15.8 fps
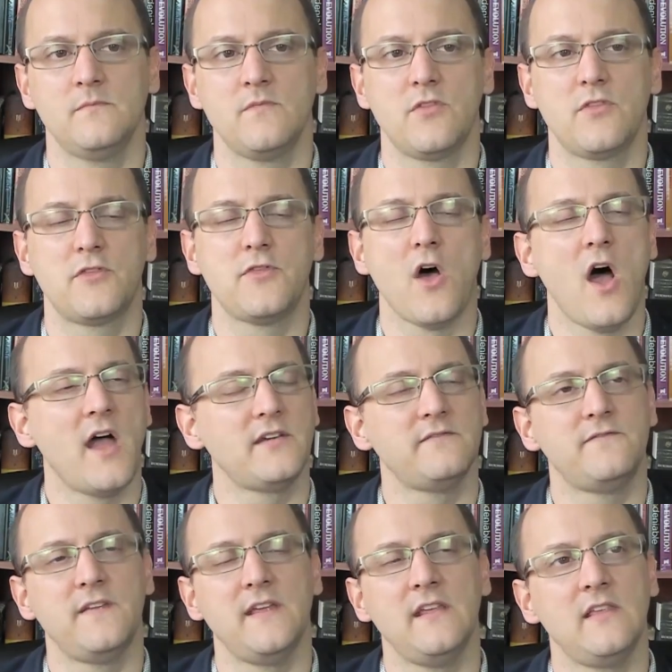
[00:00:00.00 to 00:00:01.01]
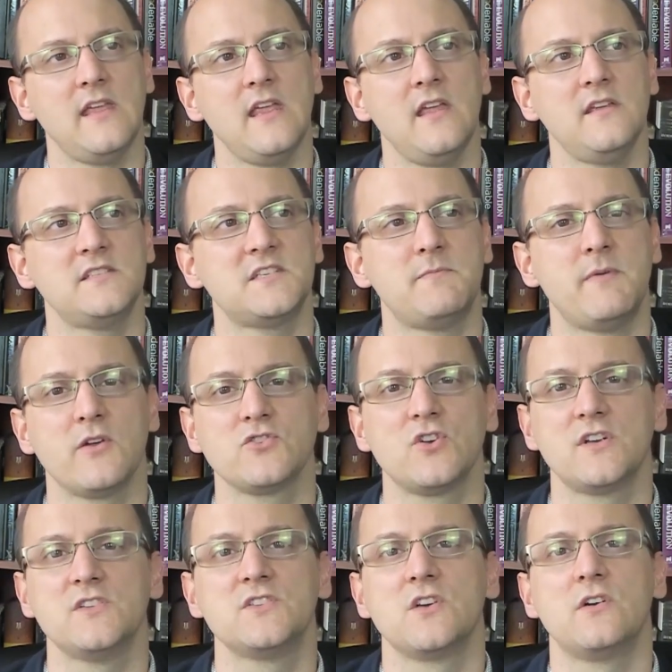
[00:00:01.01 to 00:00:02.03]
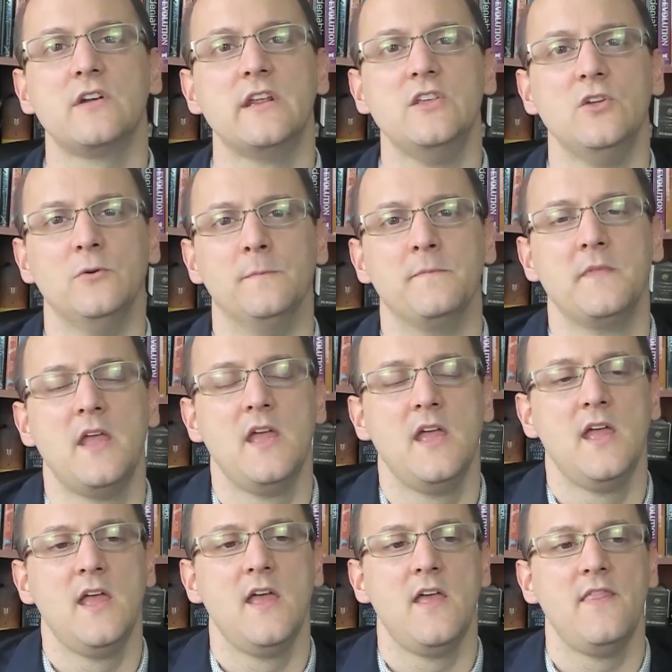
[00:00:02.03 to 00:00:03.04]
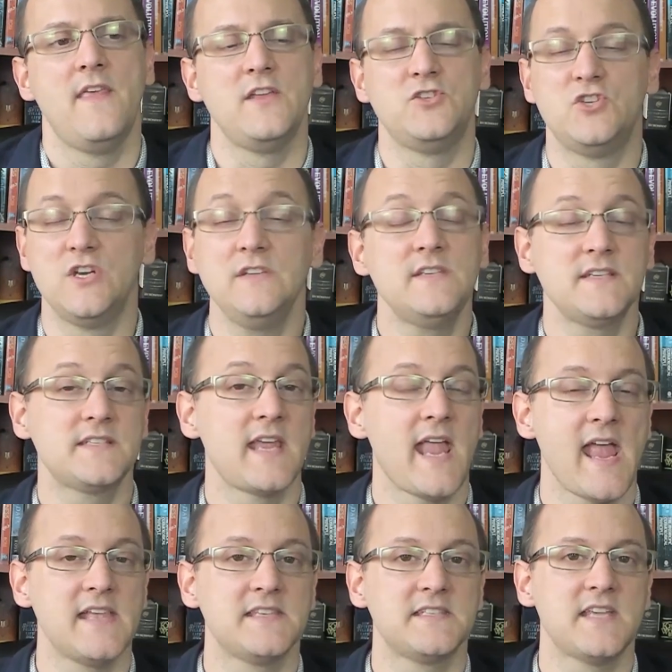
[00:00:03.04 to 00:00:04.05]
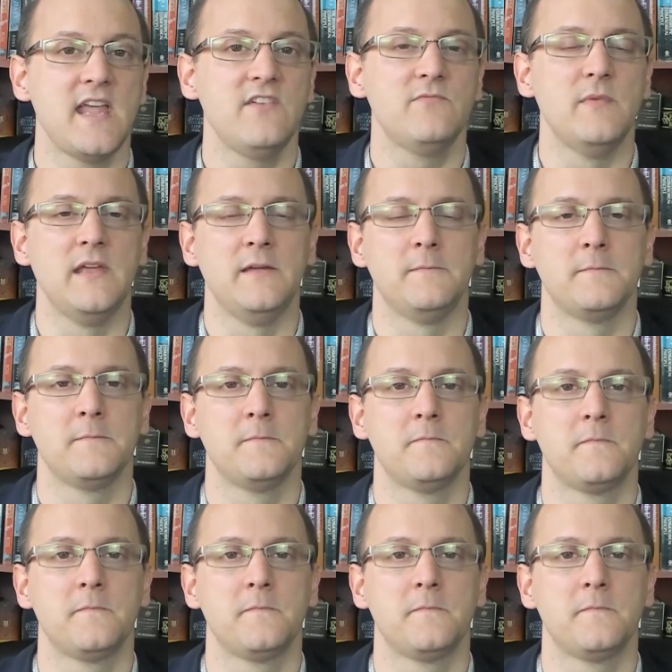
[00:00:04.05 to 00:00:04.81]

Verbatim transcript: thought, feeling, spiritual concern in you that Jesus can save me.